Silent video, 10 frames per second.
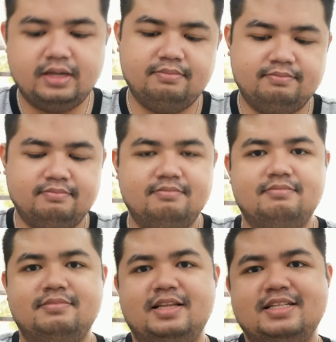Well,
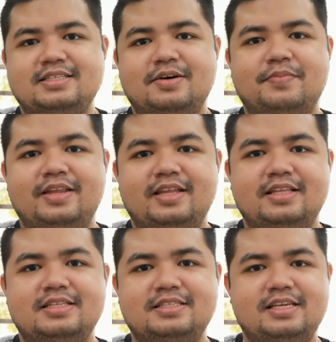let's open
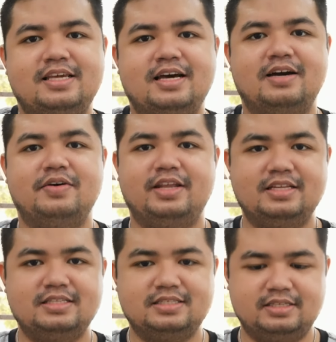it and see how it
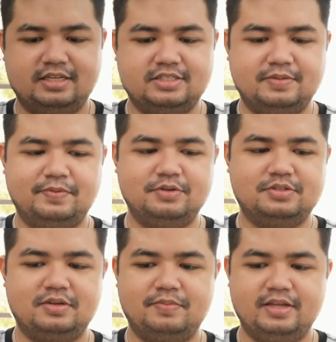is. It's
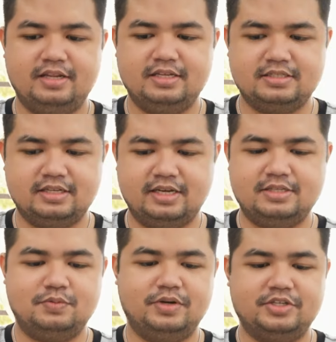supposed to be this
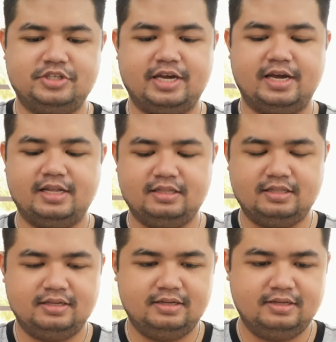nice witch hat
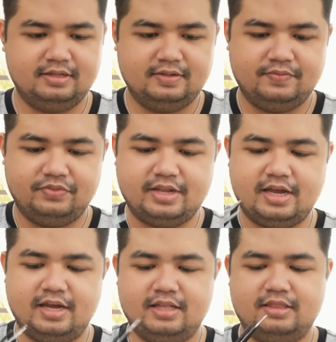
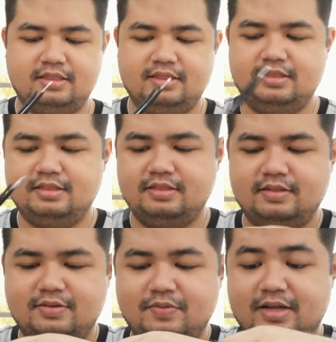that,
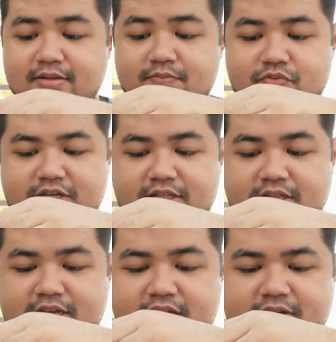well,
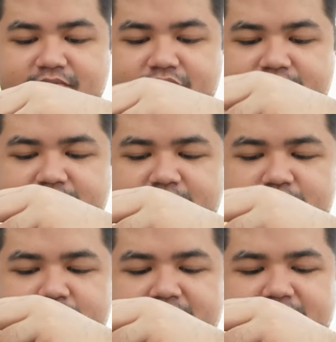technically,
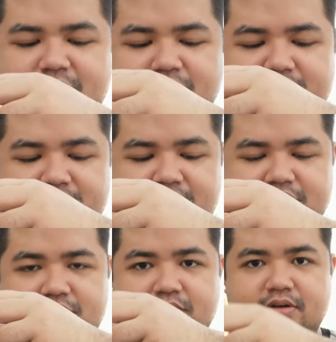usually when
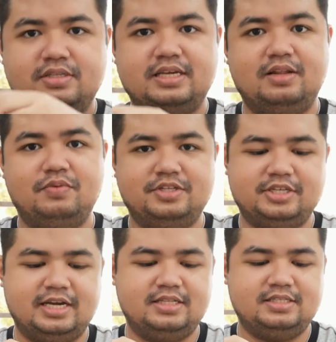they sell
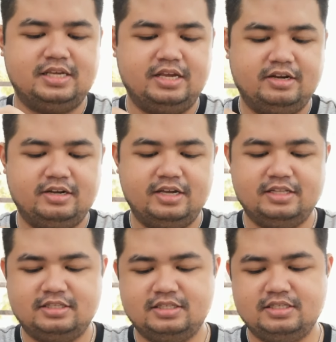witch hats here,
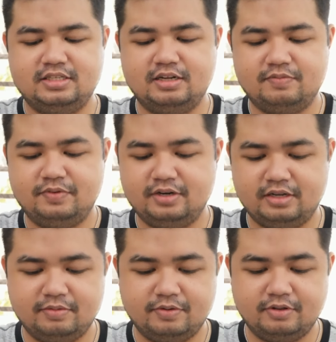it's not
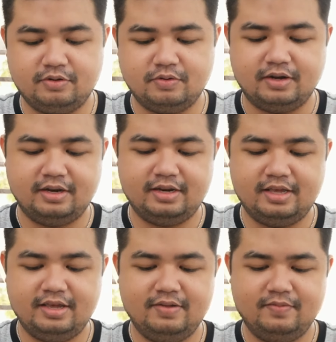really a good
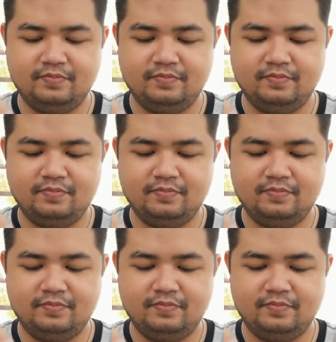quality.